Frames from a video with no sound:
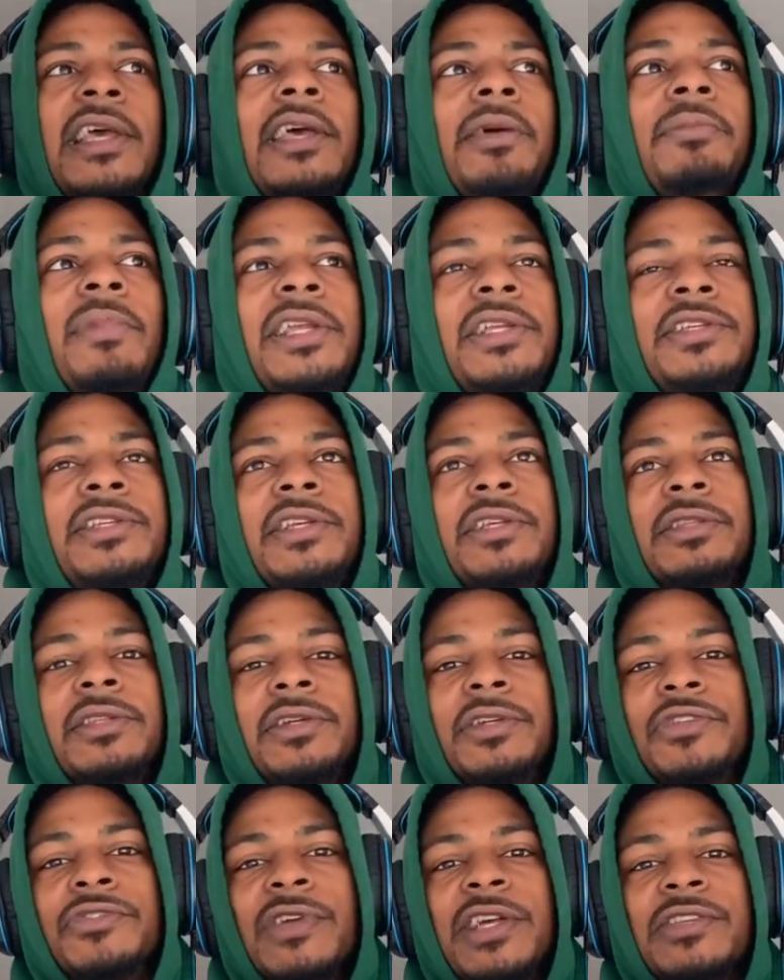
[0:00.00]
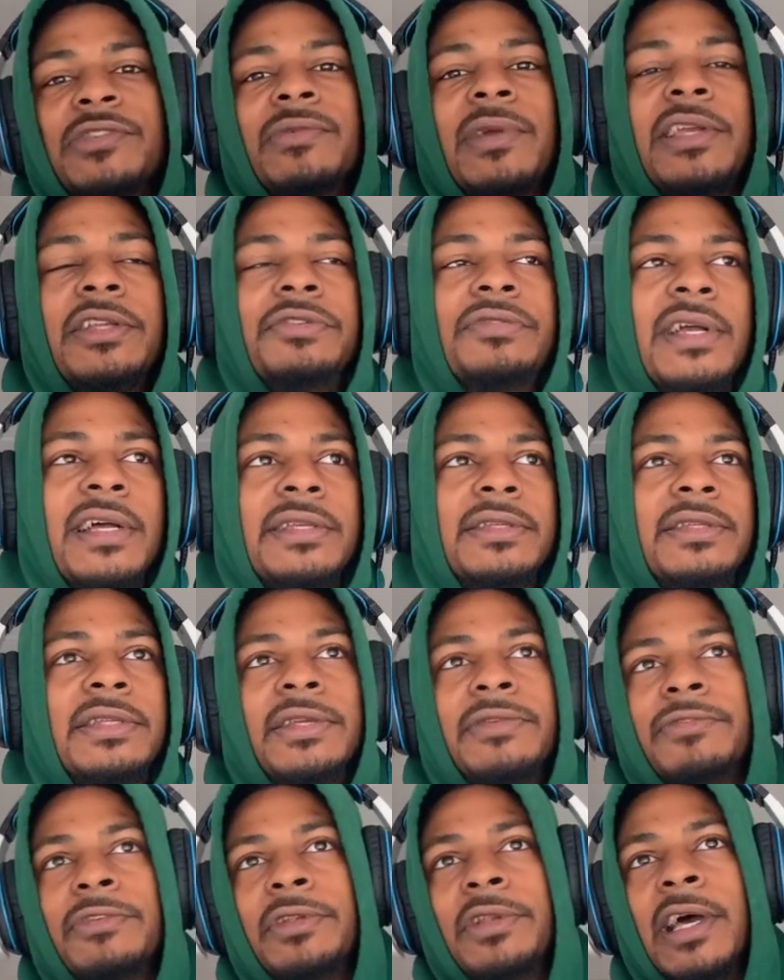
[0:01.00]
Make shit look dress right dress. And
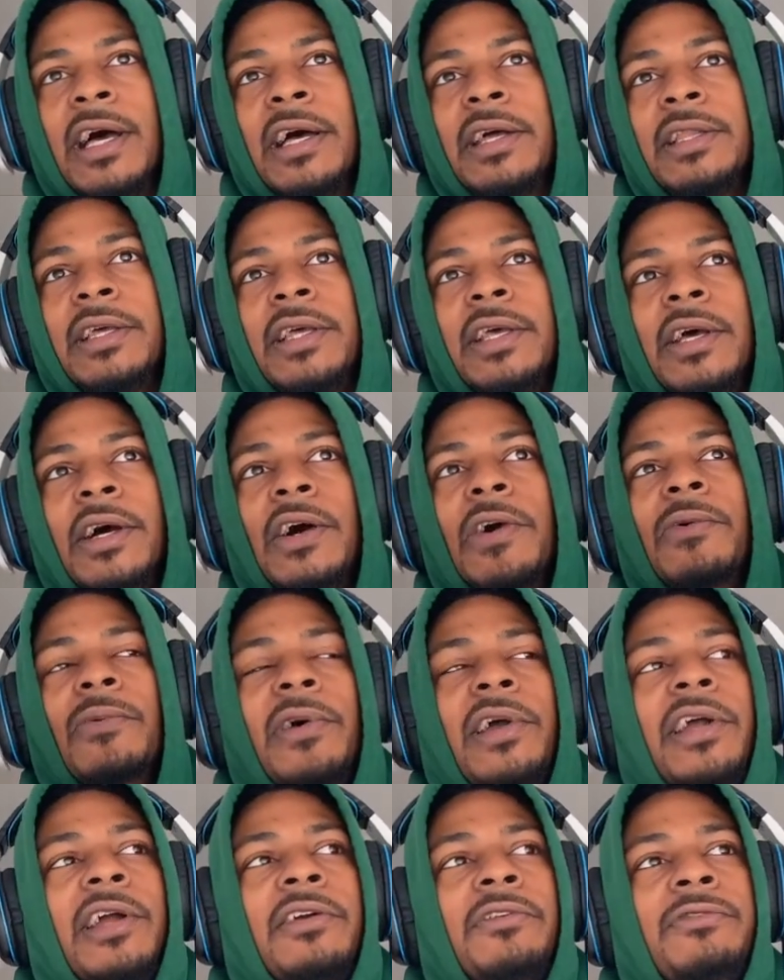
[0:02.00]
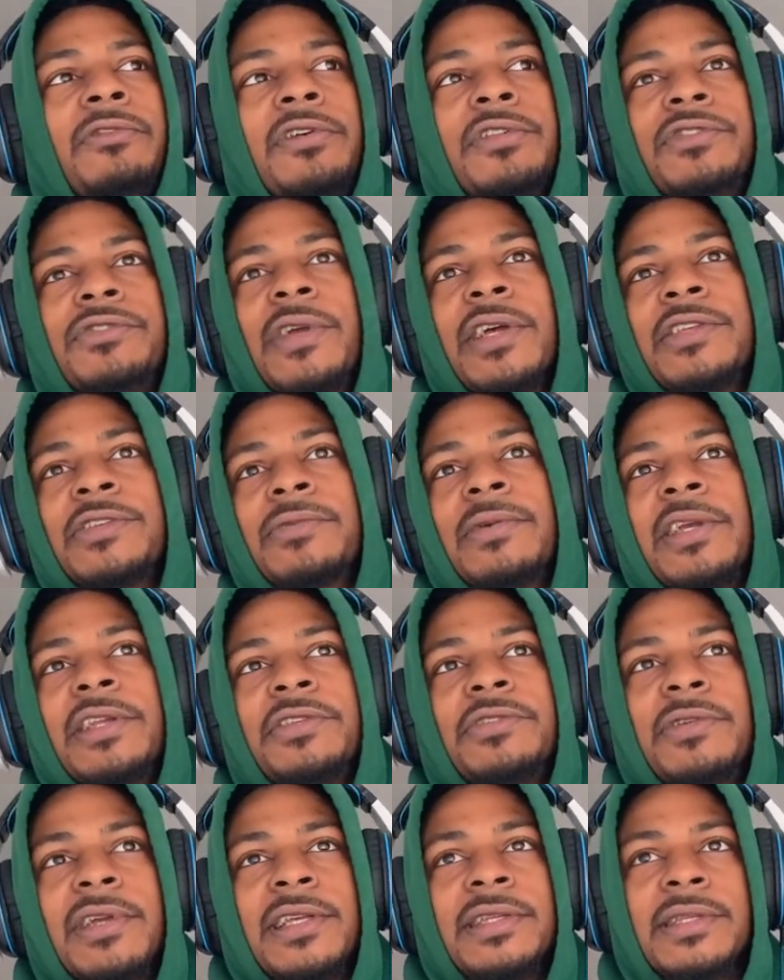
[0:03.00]
if you're not aware of what dress right
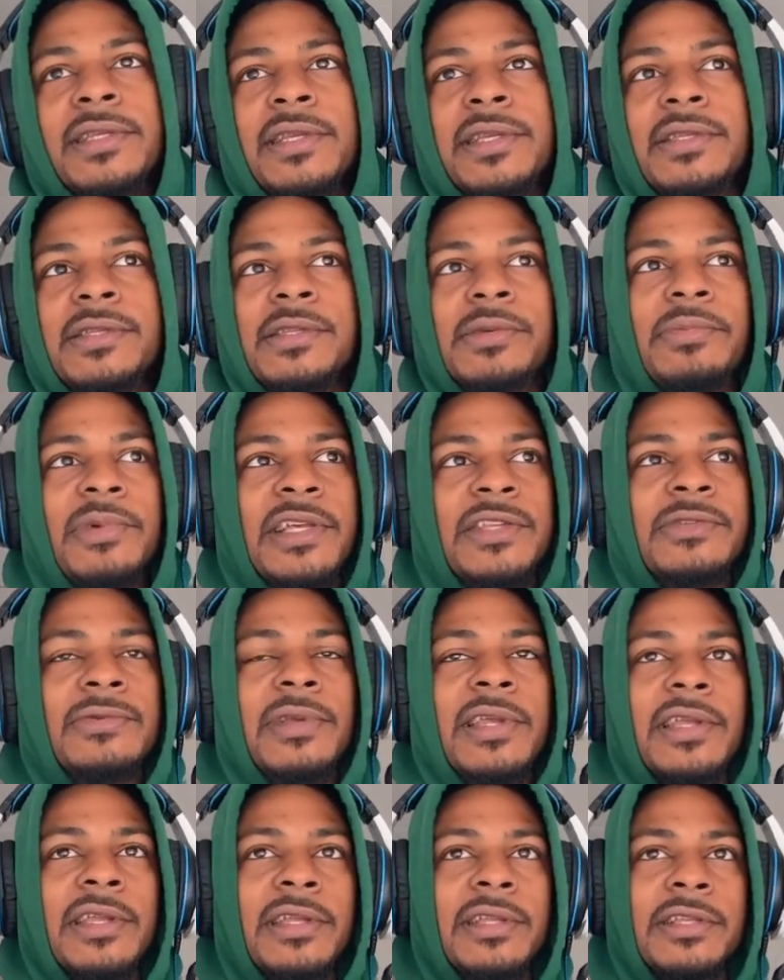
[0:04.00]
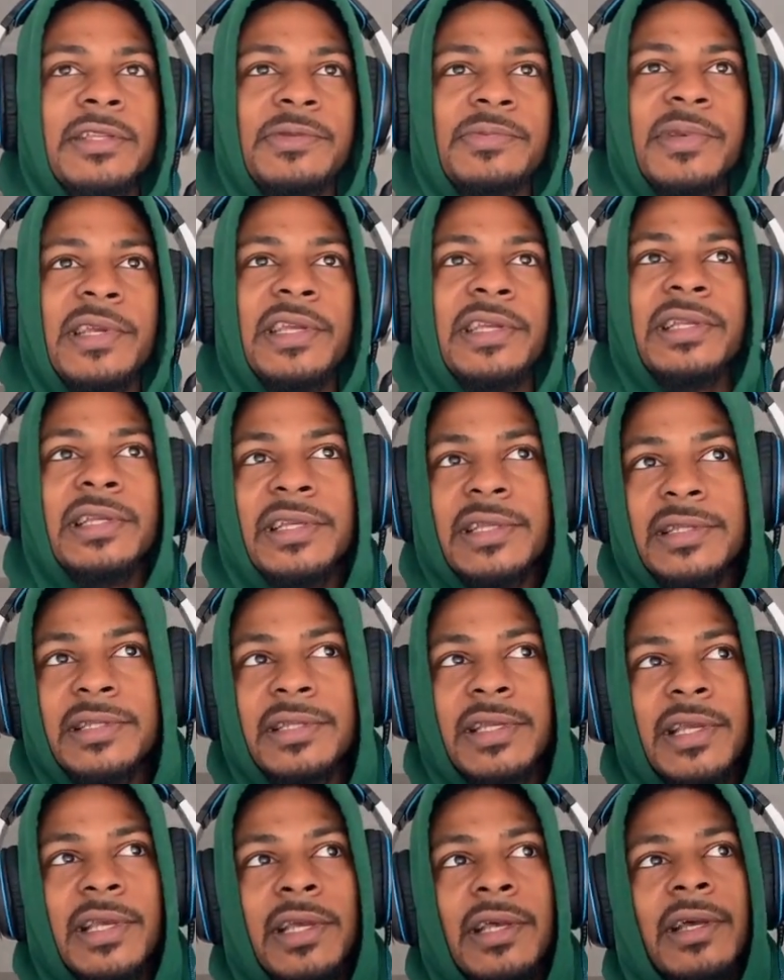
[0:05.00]
dress is, the best way I can explain it is
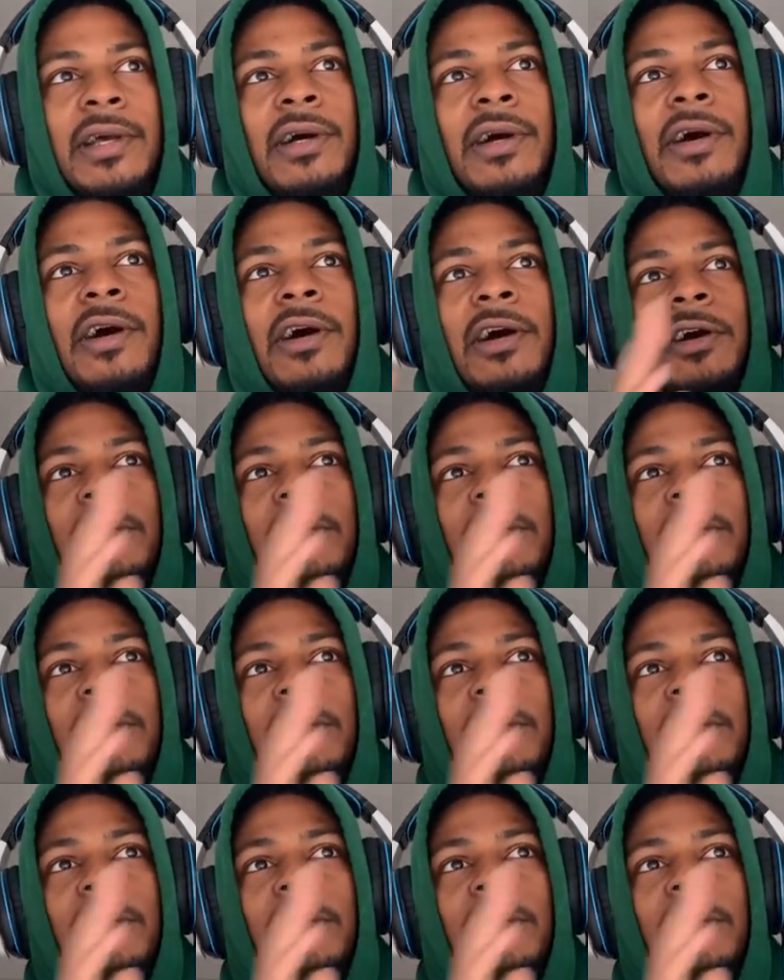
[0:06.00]
all